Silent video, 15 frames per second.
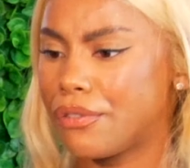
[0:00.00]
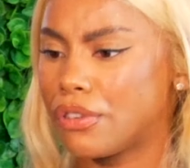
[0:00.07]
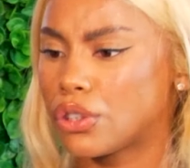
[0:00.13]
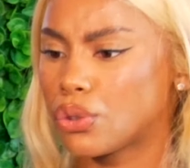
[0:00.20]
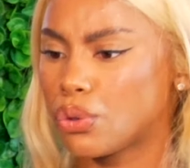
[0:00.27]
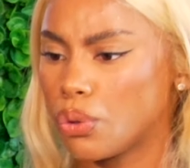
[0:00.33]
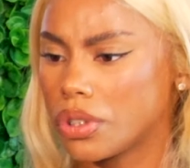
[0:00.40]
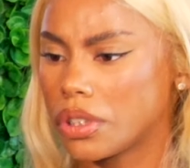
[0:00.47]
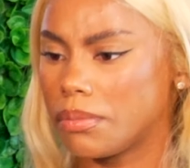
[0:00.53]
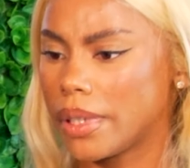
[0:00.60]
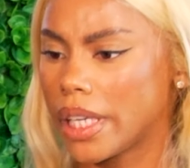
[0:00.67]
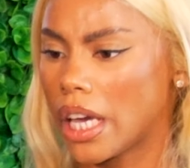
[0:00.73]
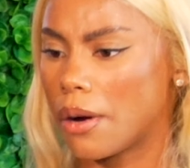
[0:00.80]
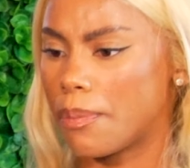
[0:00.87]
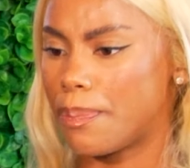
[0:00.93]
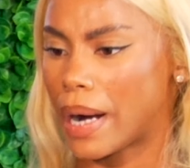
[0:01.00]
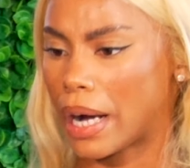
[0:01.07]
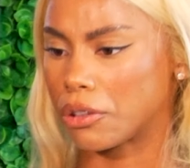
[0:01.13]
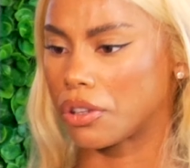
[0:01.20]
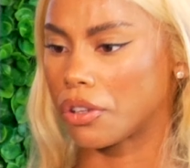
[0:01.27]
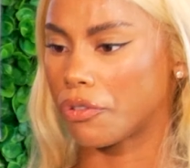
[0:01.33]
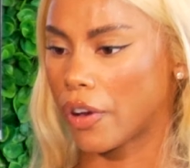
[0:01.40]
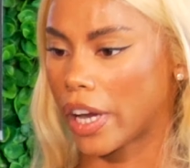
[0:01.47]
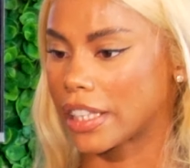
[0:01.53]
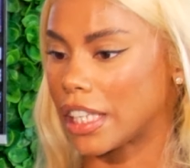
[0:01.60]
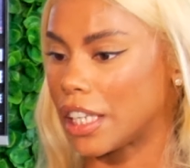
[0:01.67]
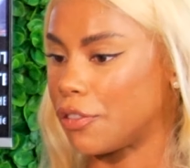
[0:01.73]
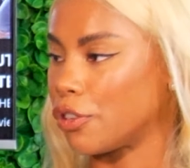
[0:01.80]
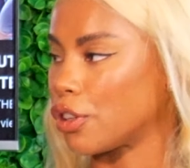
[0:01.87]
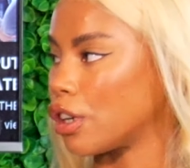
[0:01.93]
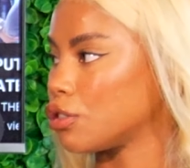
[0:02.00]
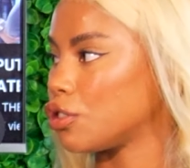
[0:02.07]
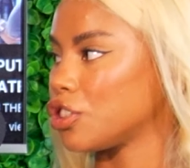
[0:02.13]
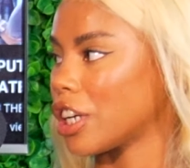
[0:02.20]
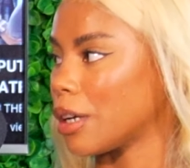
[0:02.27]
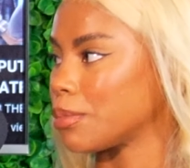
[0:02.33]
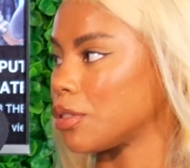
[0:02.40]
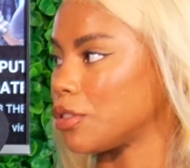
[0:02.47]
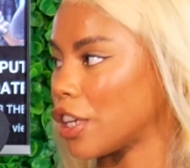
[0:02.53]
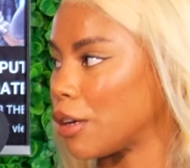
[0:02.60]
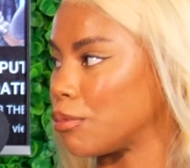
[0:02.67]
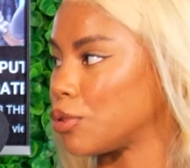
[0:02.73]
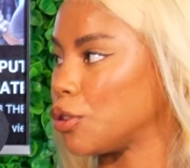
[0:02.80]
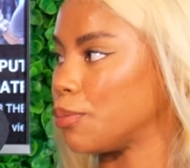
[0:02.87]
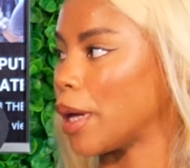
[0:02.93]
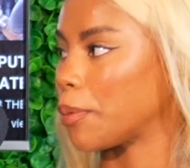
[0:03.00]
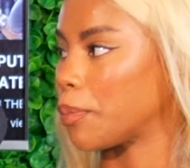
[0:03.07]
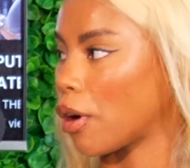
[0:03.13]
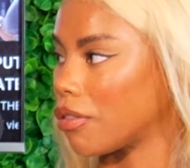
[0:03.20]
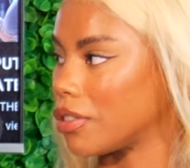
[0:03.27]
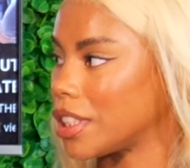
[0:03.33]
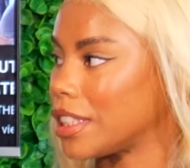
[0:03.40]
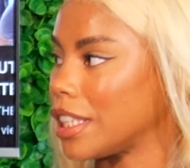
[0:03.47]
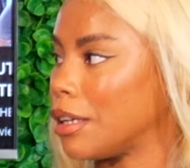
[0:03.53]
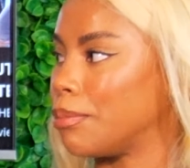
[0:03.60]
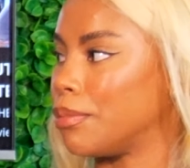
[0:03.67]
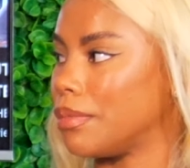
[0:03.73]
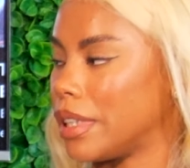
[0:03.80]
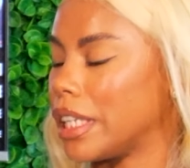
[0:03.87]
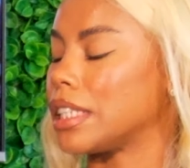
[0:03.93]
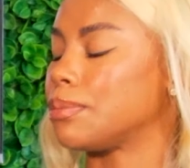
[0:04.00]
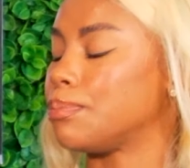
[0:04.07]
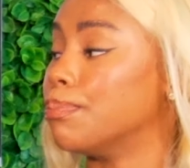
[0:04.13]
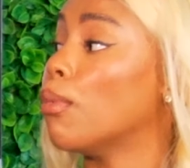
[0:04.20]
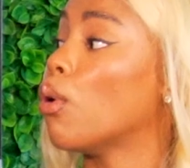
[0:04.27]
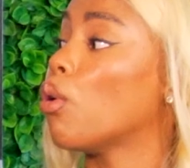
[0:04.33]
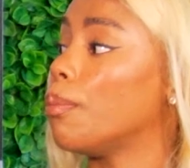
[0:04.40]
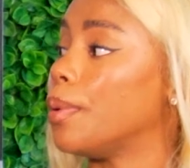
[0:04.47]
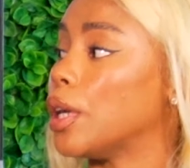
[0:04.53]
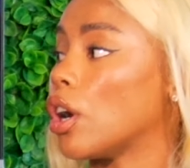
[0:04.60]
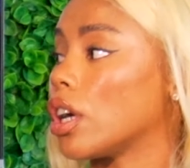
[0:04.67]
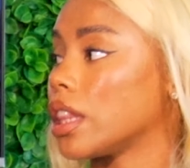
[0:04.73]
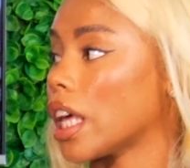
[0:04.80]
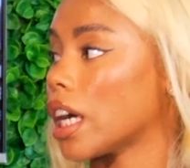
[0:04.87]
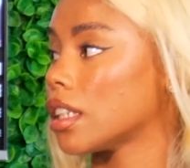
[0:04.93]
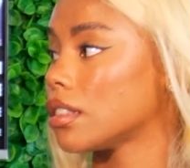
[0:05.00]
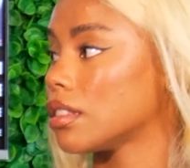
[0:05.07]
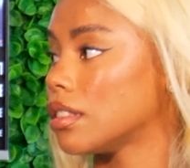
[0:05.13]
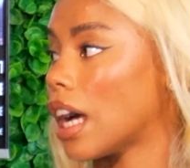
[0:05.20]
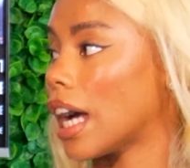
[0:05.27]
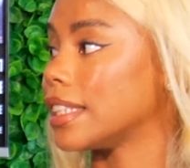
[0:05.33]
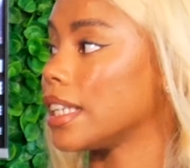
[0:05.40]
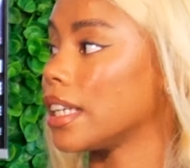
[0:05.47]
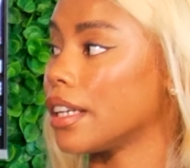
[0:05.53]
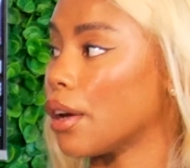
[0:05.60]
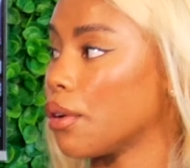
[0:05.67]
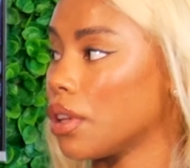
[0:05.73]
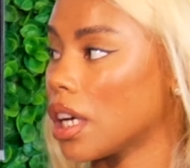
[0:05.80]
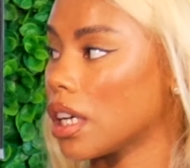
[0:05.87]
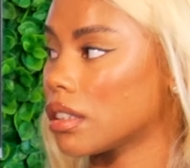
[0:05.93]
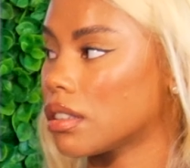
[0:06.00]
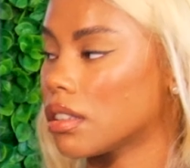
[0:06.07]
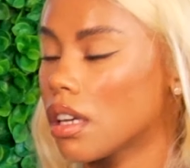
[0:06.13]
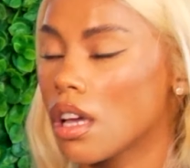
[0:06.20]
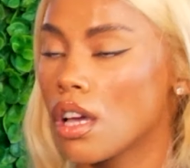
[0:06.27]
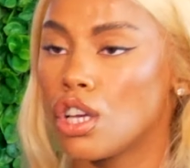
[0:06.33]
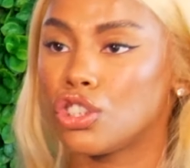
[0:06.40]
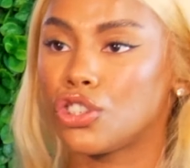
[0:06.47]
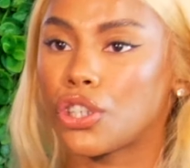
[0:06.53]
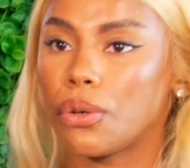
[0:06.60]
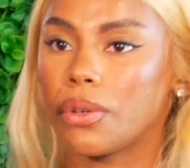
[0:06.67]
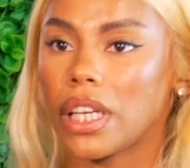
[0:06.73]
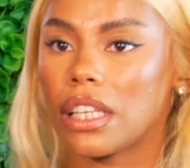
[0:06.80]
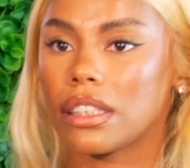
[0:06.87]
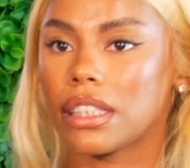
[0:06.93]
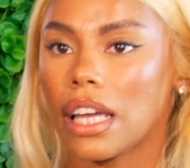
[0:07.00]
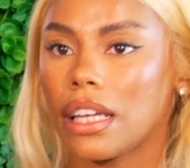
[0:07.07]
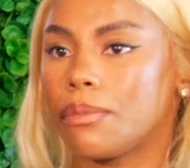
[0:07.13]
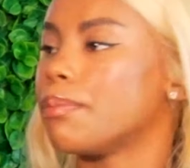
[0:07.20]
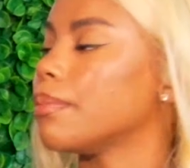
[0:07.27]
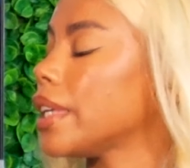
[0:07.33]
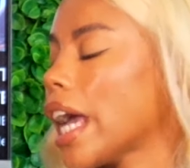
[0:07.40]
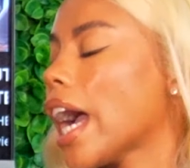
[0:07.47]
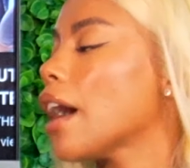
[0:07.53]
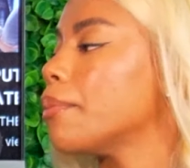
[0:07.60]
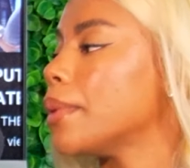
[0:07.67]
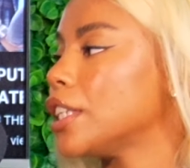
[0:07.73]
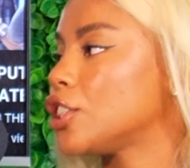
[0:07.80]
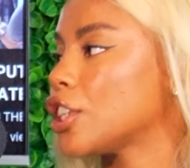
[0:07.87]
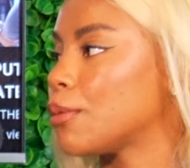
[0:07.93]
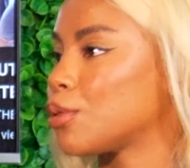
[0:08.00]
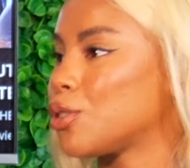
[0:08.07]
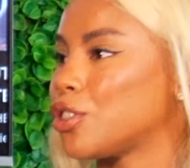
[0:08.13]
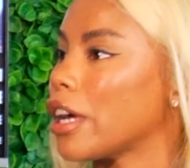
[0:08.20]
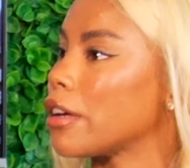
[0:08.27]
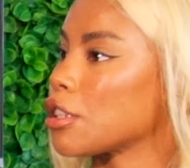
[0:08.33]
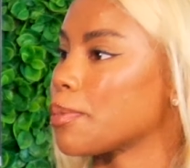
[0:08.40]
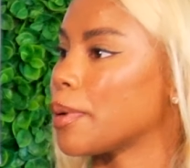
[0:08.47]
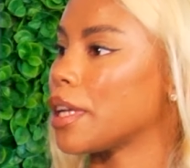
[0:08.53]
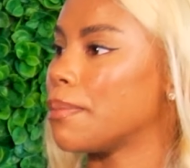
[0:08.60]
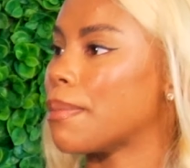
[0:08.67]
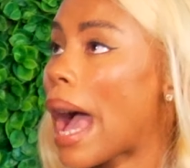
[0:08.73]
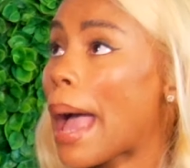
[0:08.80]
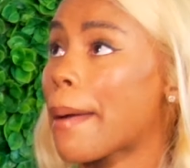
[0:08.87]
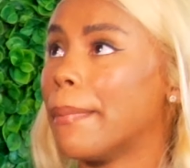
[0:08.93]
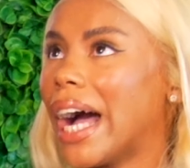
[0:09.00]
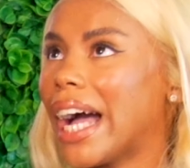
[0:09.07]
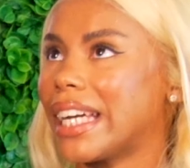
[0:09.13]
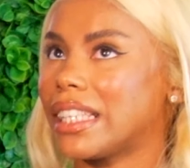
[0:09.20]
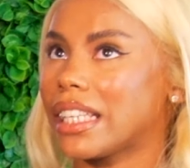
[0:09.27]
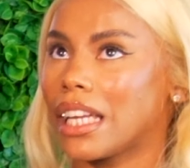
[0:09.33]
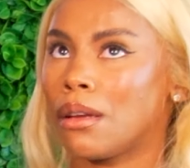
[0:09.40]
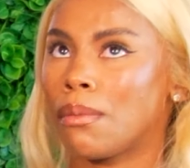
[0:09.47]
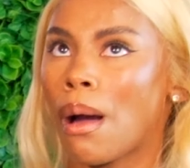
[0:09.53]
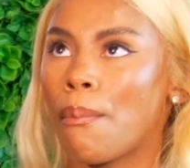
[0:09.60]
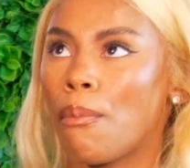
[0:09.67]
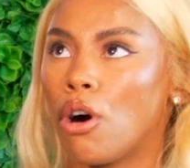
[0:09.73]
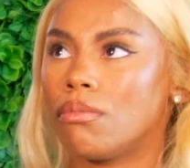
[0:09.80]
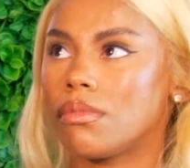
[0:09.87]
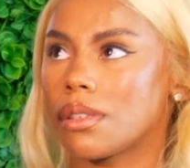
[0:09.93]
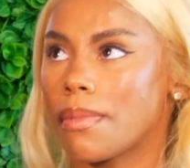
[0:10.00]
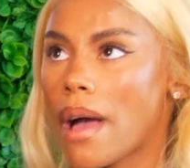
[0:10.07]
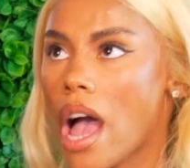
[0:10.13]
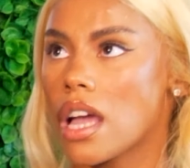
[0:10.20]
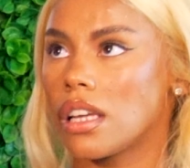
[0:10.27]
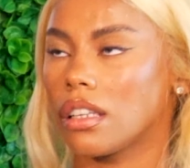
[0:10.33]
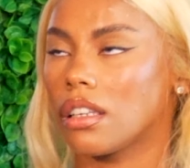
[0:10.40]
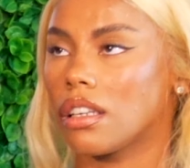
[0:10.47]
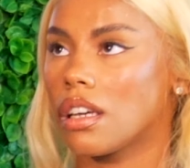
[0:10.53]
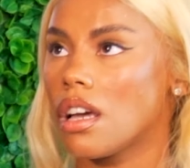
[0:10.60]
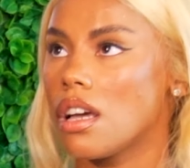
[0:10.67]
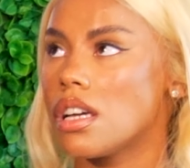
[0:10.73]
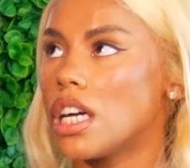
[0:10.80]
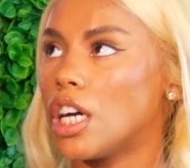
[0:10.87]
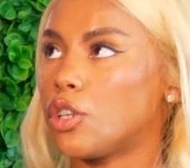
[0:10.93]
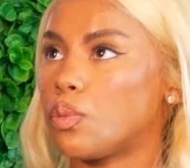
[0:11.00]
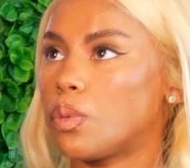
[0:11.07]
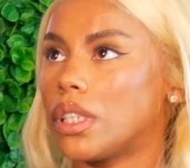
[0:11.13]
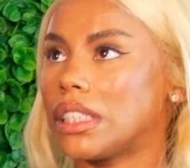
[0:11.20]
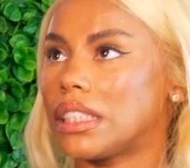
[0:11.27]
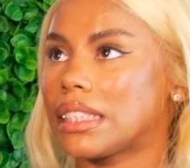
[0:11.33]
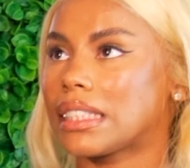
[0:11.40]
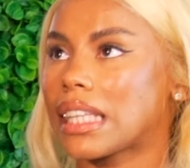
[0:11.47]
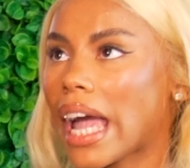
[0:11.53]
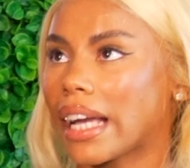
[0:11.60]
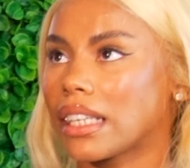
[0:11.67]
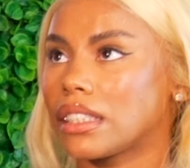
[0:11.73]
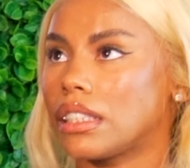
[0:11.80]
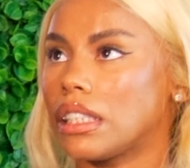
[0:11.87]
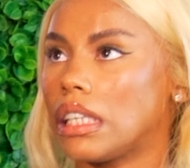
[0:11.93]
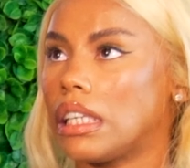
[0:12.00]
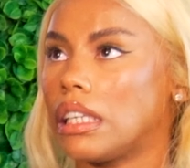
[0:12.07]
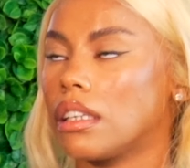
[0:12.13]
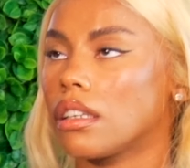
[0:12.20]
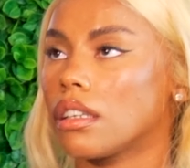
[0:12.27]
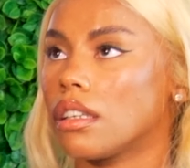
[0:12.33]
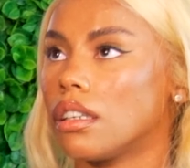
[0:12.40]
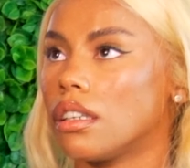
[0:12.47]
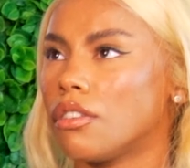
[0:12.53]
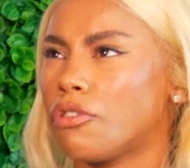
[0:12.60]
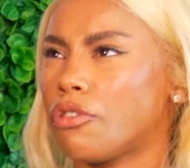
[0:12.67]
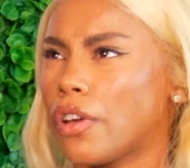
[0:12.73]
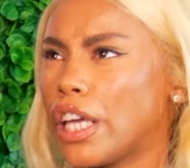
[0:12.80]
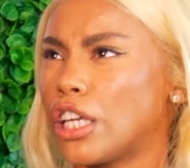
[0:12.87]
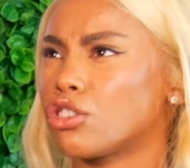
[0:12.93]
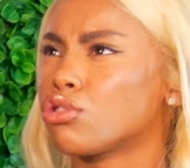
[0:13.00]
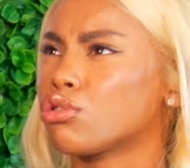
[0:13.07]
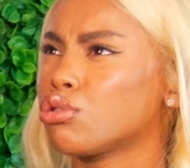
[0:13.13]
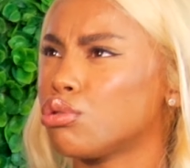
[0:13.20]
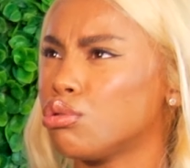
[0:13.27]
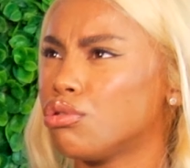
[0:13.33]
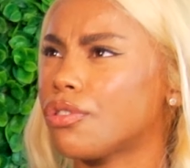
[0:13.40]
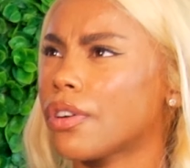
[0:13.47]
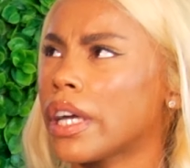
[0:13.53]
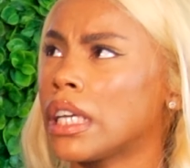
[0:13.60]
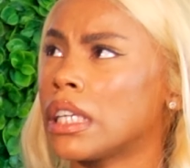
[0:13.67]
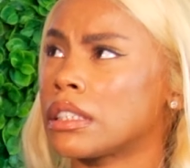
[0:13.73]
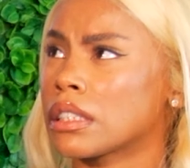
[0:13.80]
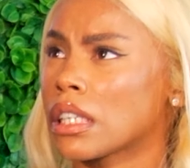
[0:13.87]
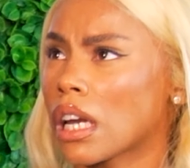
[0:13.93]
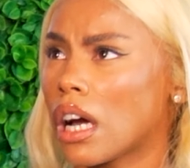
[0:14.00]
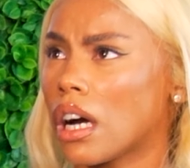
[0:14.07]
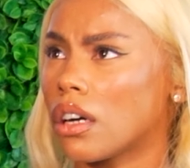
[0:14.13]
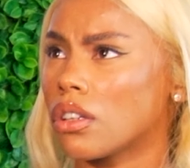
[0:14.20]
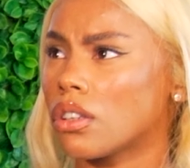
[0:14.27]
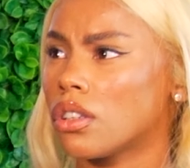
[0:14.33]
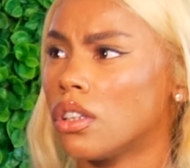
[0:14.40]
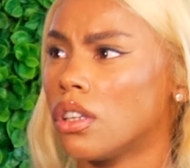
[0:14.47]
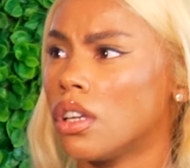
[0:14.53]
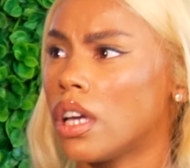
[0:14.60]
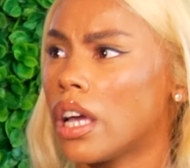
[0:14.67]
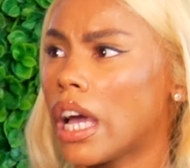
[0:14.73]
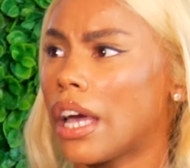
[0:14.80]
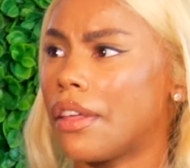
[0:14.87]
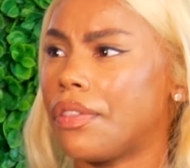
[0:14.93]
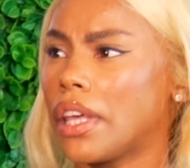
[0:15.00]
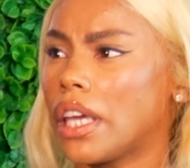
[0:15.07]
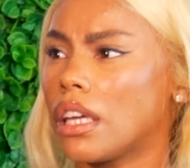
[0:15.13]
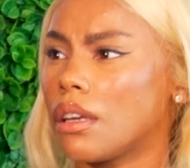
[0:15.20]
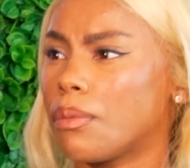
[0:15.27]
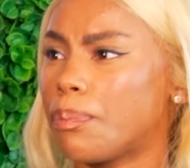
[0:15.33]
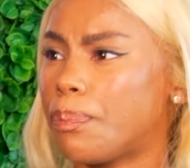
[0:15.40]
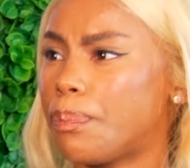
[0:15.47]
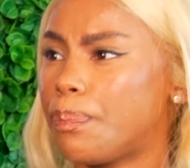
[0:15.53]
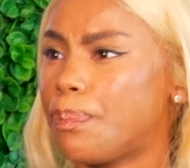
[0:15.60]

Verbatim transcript: ever taught me about the fact that if you go to champs champs, you make province team. There's more beyond that. Mm-hmm. I didn't know that. Yeah. So grade ten, yeah, I made champs champs, but in my mind and in my mom's mind, it was taxi fee his Vygieskraal and then